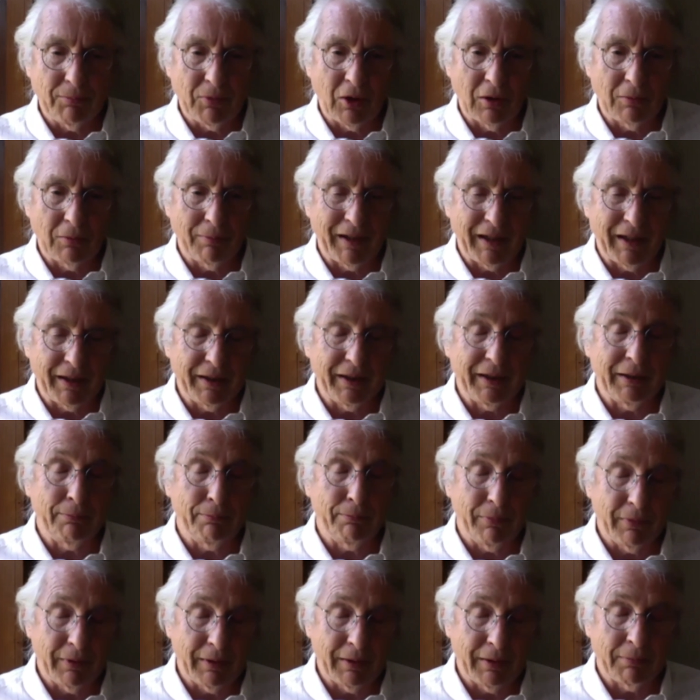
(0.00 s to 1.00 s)
on
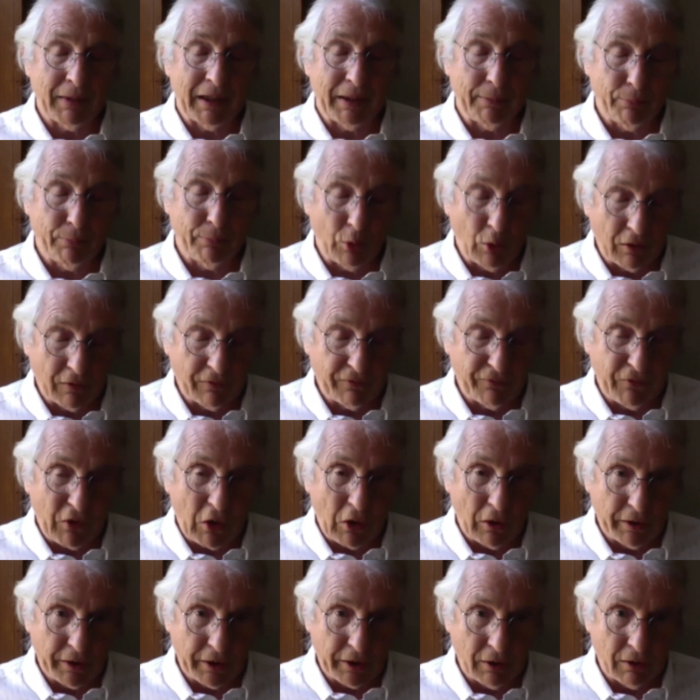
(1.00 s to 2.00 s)
in my
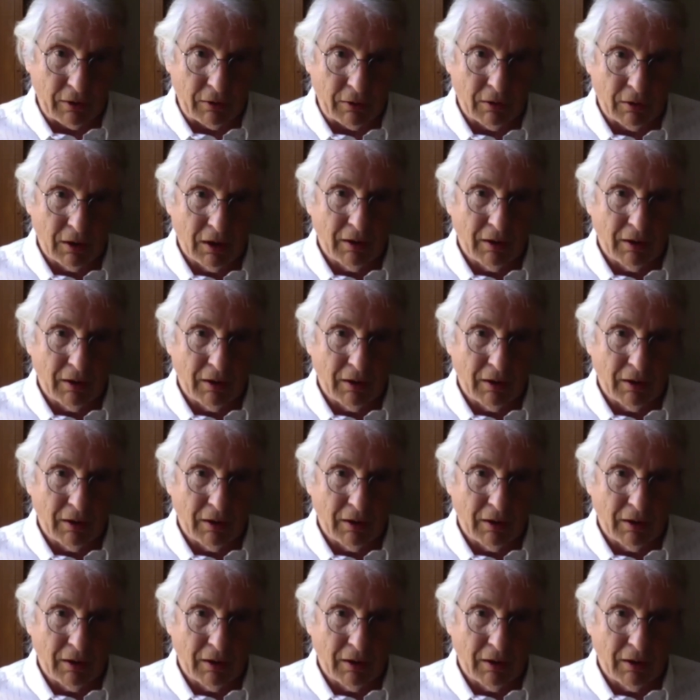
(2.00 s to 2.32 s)
portfolio,